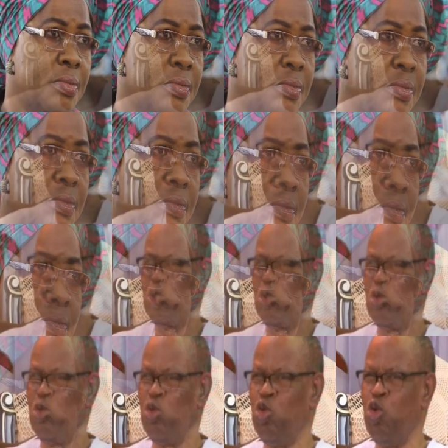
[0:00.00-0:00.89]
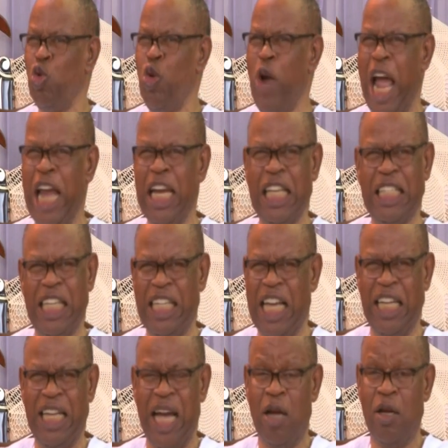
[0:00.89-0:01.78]
It doesn't do
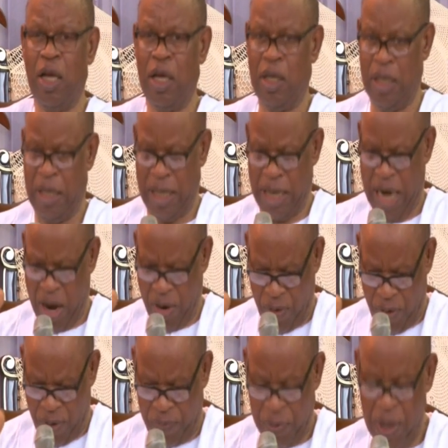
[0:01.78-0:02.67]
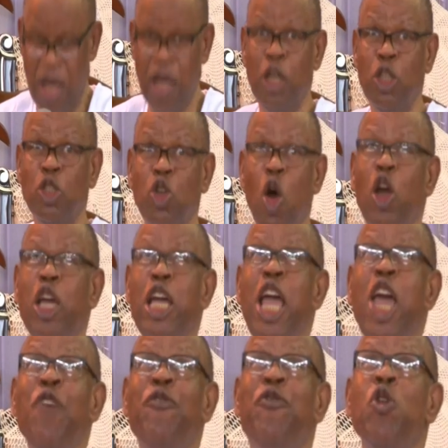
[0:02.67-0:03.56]
anything anyhow. Narrow. So
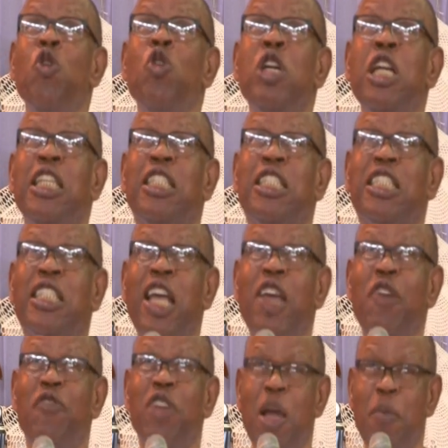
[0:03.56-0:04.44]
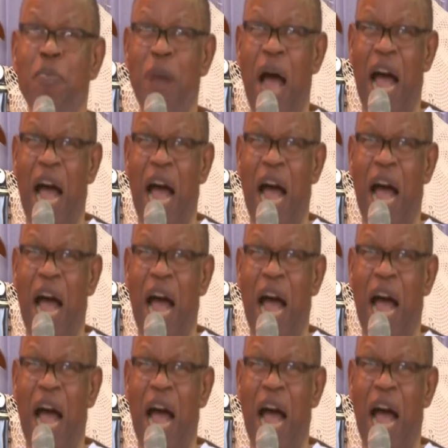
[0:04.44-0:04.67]
if you receive him